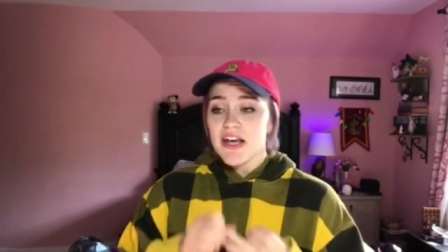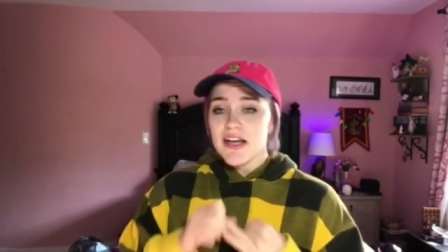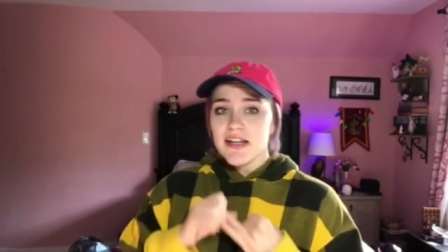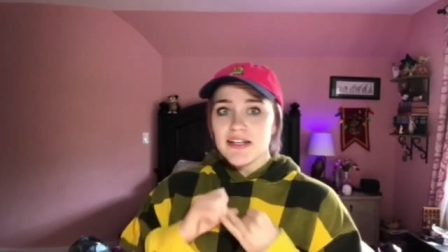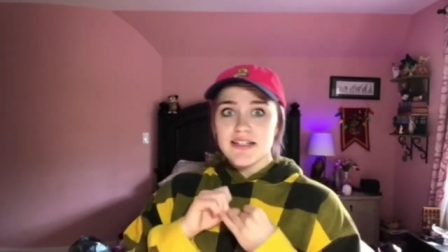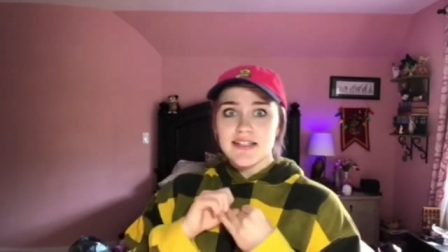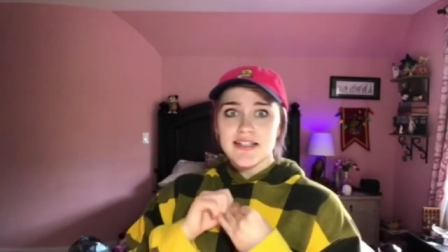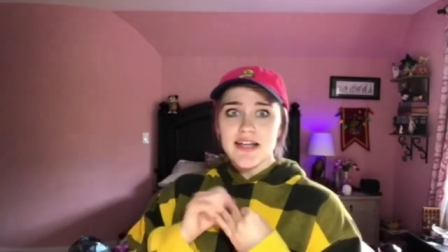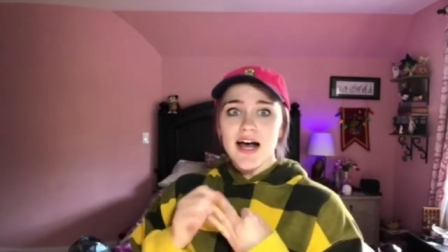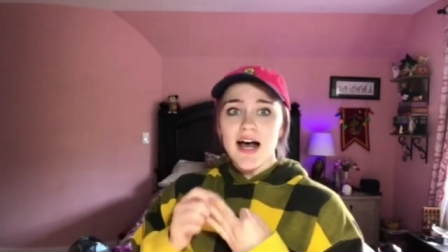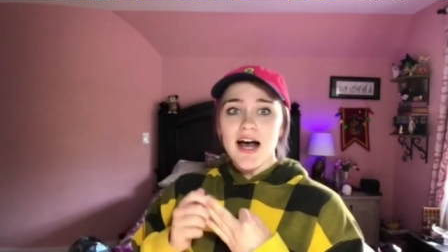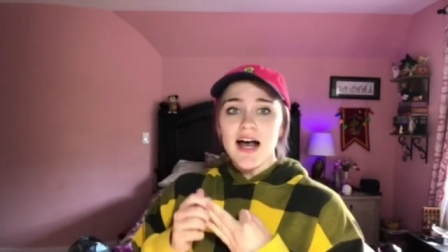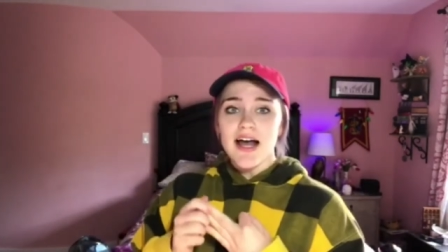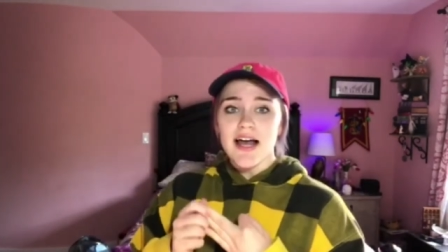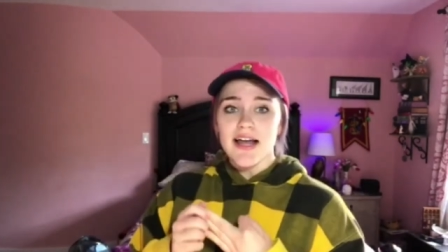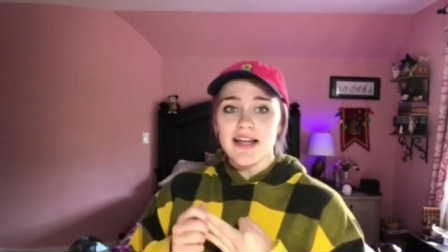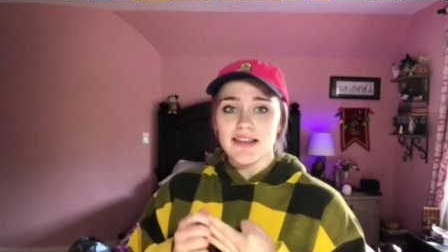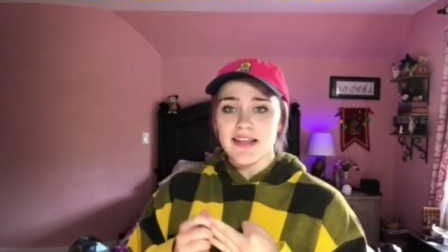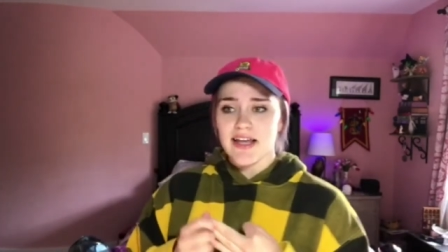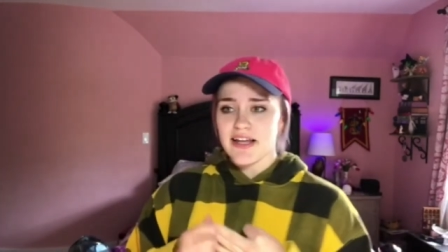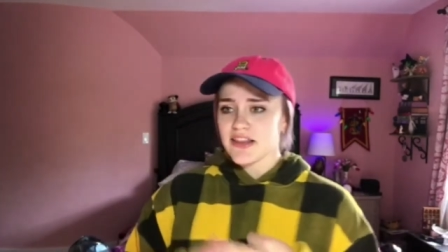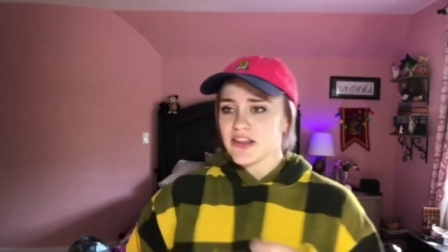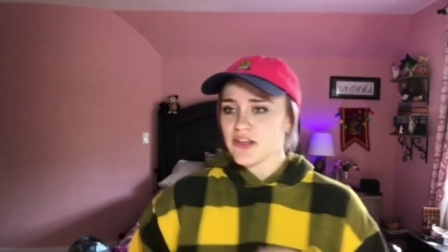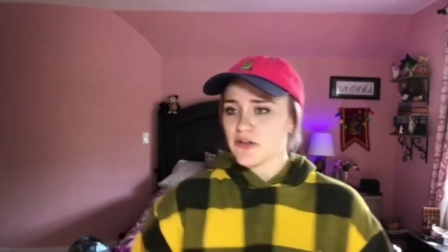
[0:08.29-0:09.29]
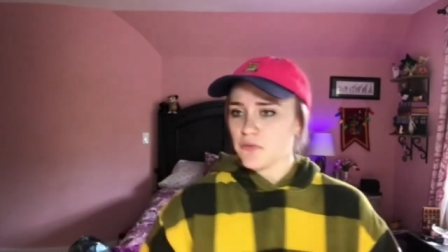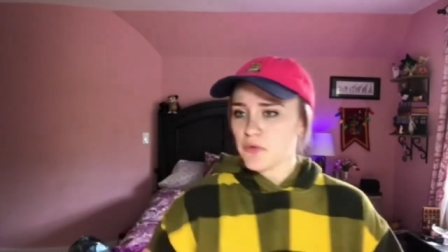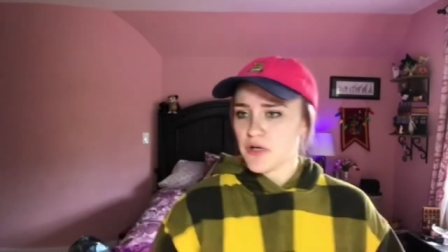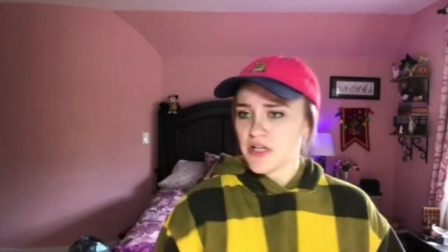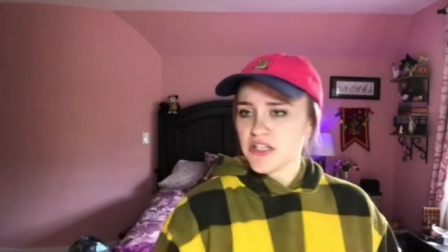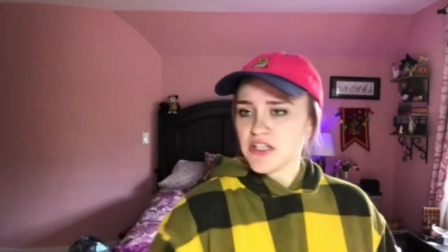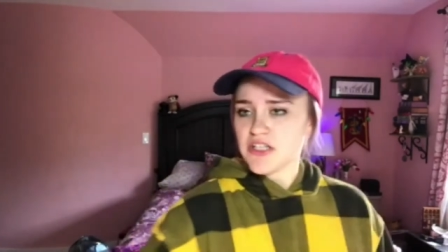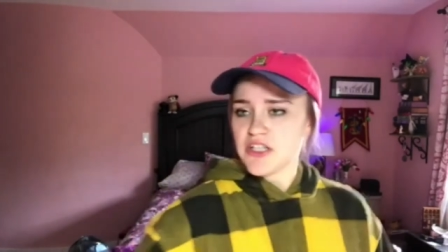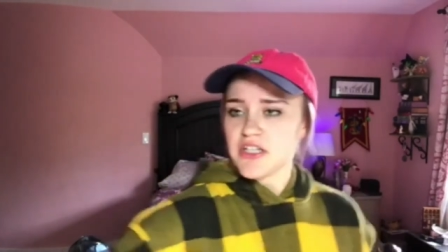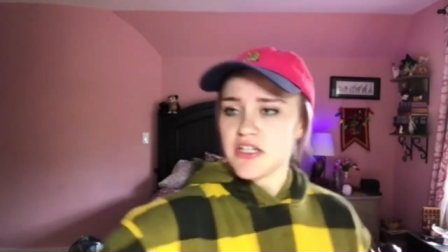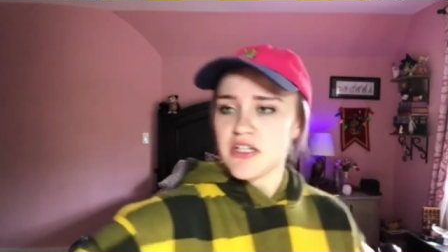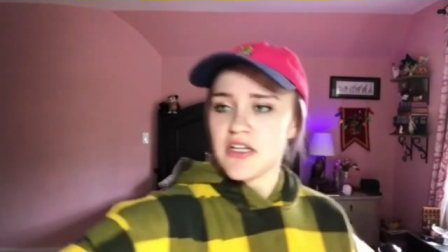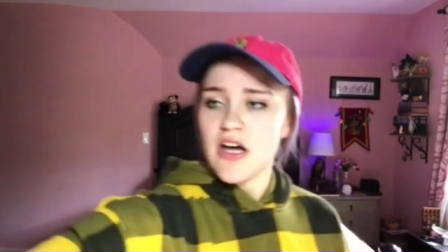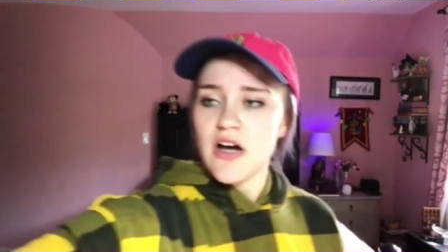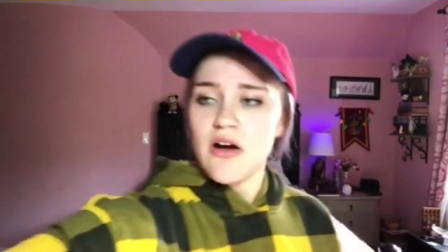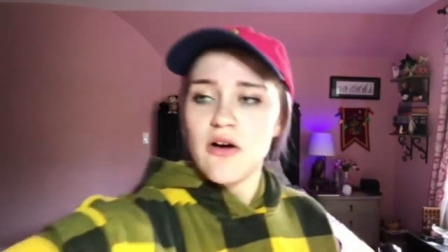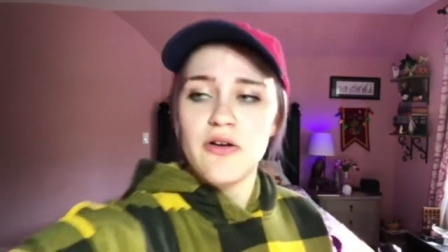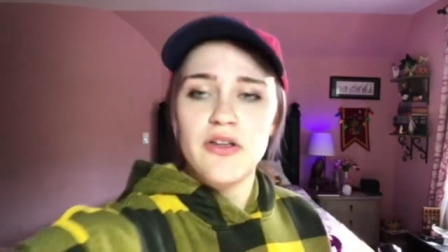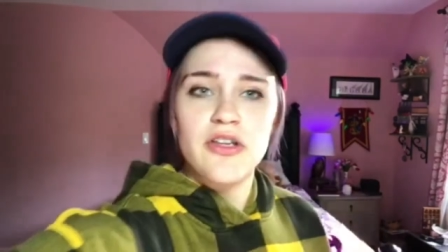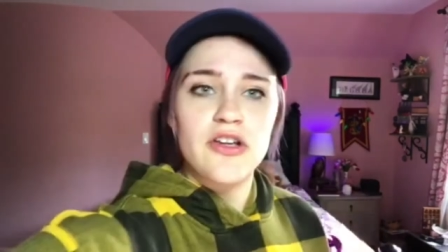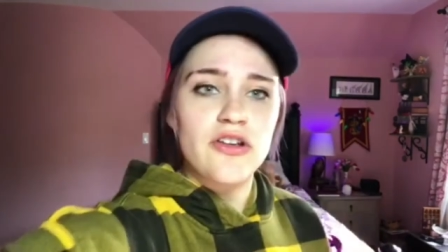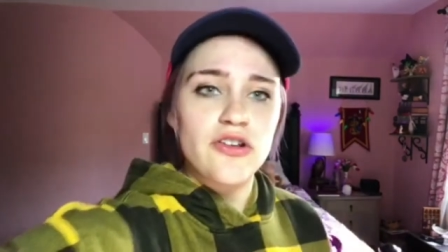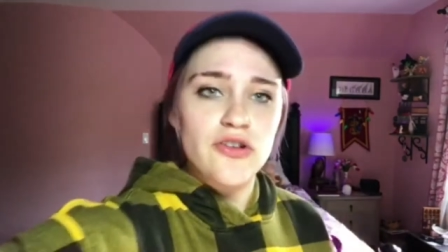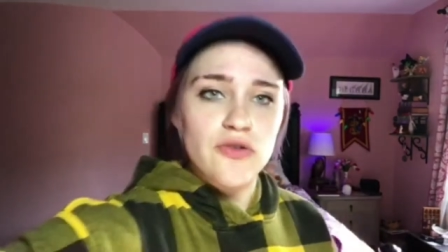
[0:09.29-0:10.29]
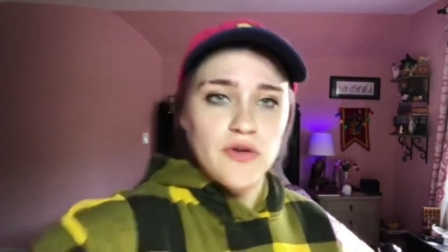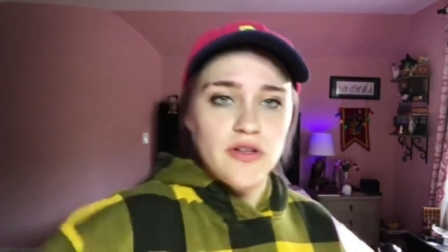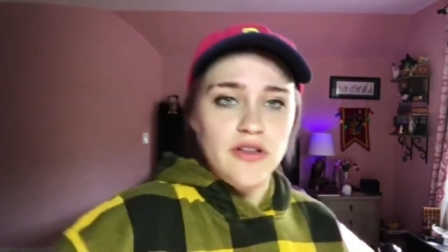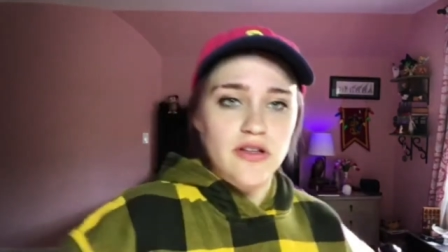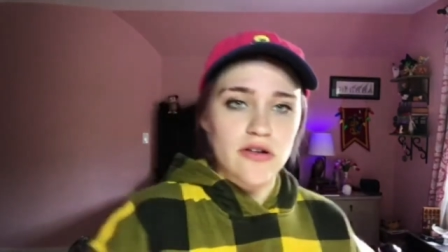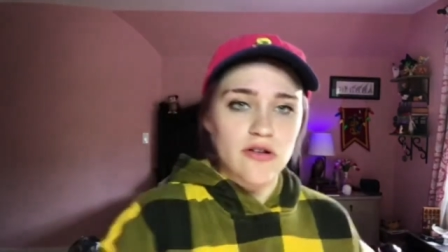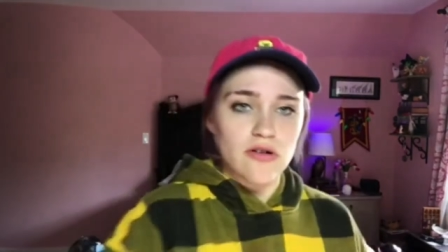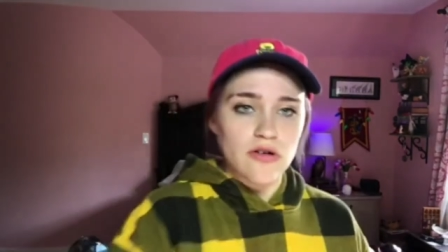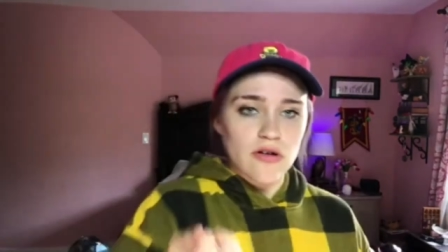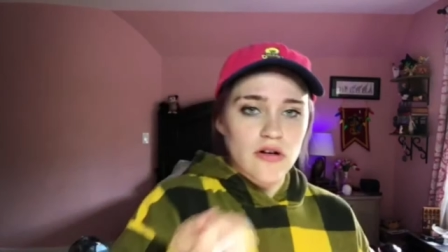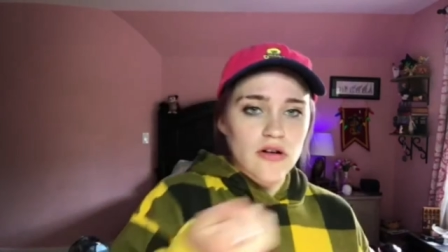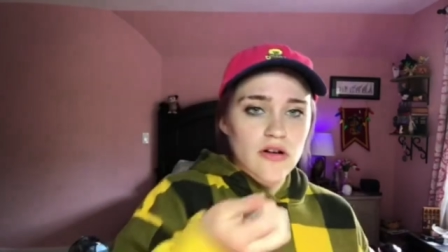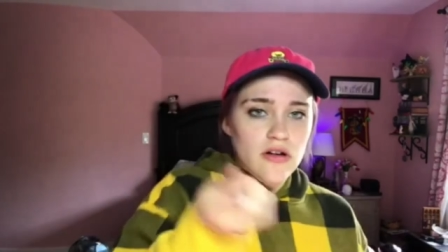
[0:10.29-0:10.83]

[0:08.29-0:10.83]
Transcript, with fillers: die, like the ones, you know, you do a little